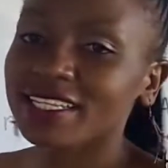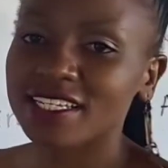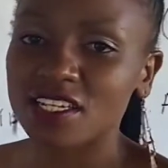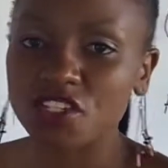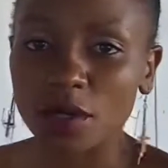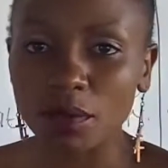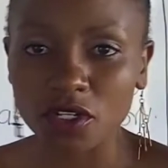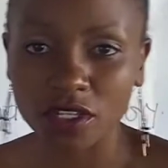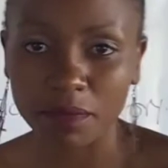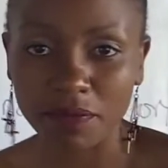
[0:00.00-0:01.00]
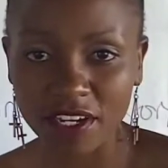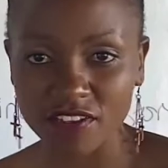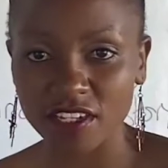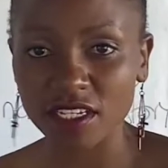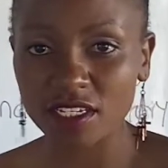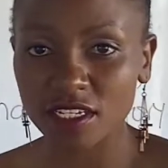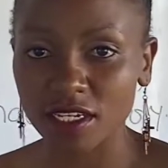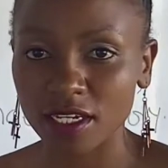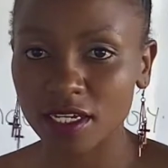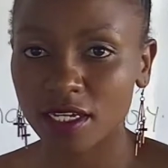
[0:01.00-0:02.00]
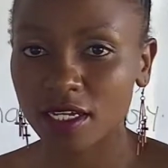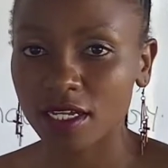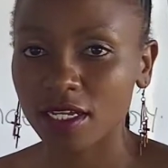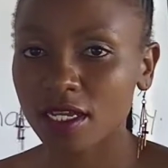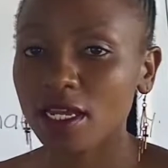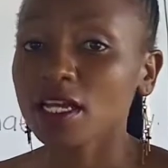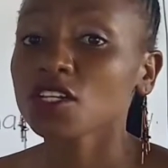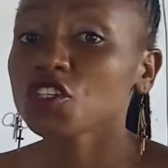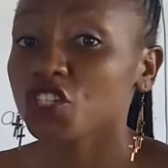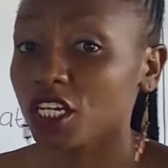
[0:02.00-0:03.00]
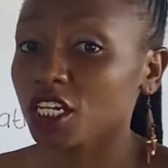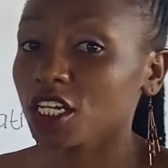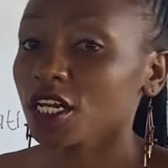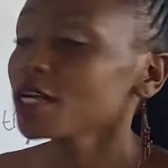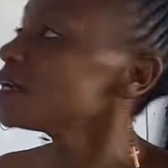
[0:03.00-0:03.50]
the teacher bought the present? Jane.